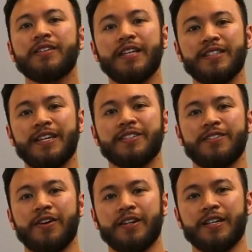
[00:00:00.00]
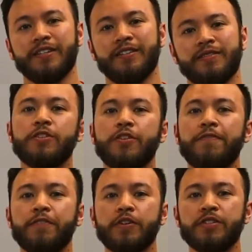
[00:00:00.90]
let's get started. So the
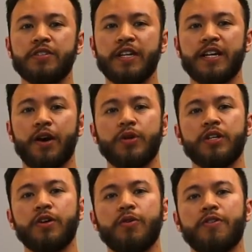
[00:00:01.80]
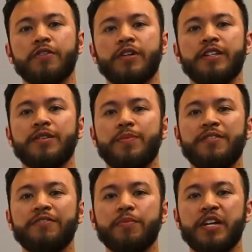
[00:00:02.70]
first thing I want to go over is some
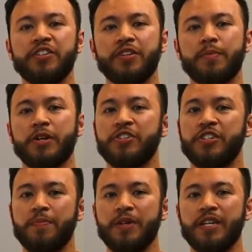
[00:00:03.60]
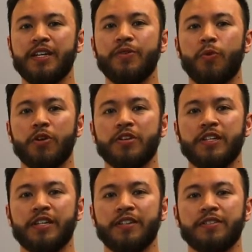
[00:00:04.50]
information about shipping and
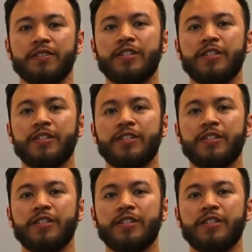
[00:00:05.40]
warranties.